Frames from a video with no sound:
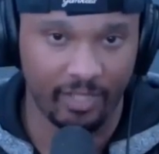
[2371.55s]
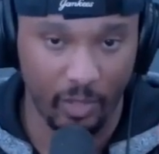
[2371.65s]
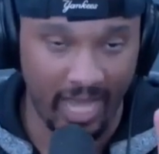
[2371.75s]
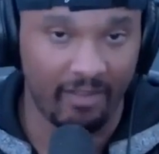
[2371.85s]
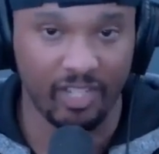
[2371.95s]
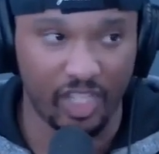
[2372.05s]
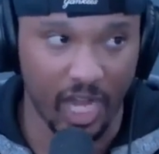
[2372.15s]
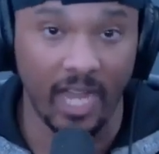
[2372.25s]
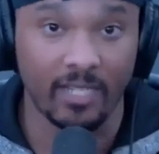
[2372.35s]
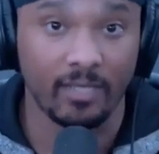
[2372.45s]
You have a
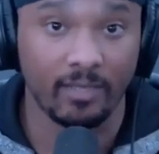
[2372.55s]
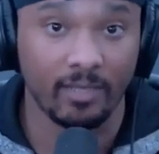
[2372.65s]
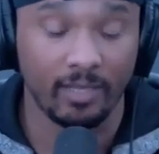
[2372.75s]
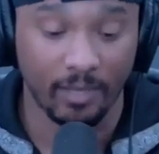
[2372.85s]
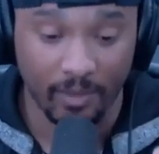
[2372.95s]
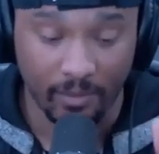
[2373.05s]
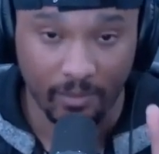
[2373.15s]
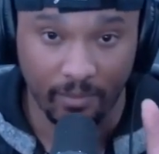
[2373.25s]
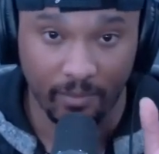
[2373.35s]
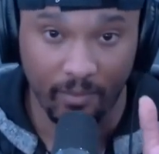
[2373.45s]
shot.
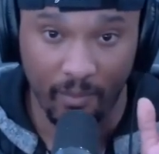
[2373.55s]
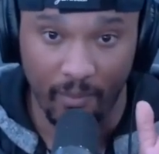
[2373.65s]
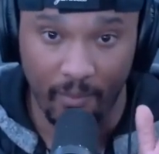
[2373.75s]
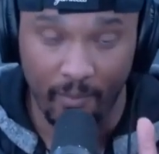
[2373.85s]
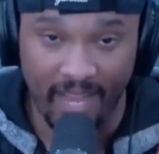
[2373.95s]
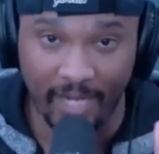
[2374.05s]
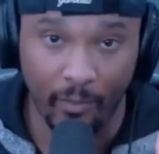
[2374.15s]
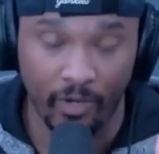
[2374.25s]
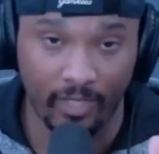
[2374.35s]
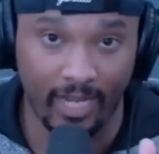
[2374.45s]
Make it
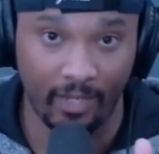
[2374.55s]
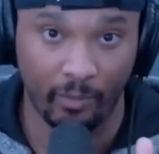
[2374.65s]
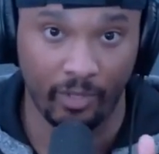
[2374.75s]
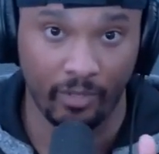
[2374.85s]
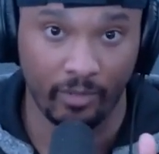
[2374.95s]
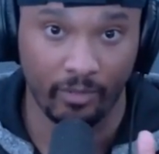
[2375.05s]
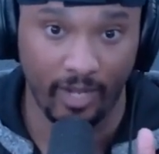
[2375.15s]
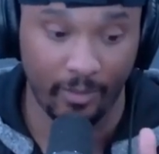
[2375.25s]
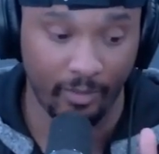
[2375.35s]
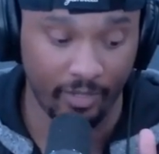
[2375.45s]
work,
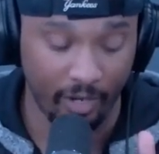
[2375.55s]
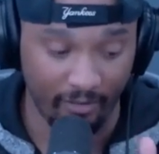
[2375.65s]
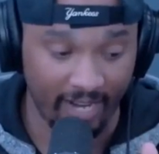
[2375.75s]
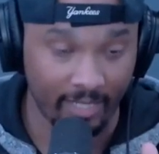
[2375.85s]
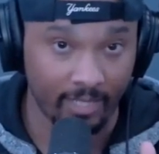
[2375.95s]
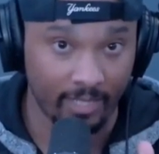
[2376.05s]
Edward. All right.